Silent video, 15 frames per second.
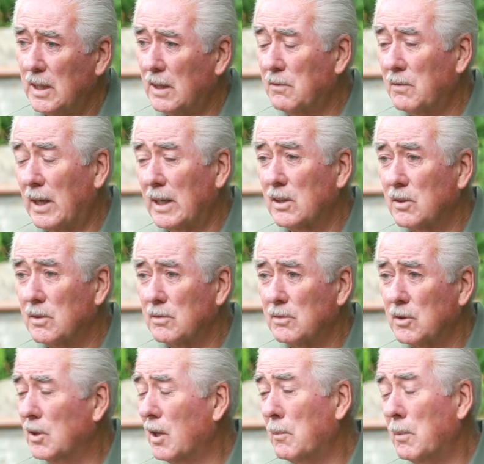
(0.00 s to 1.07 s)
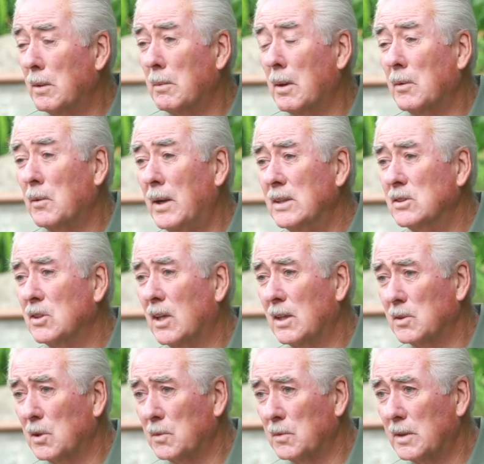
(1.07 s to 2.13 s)
In fact, could I bring my
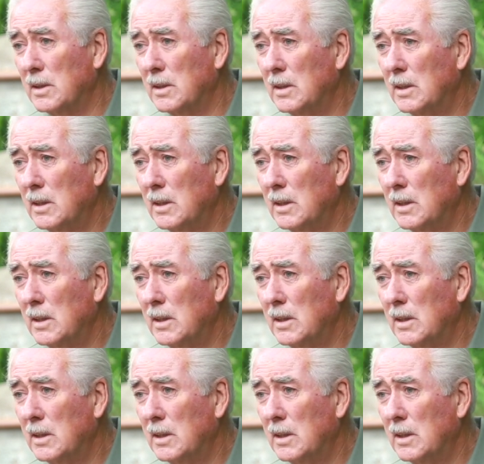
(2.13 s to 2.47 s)
grandchild over?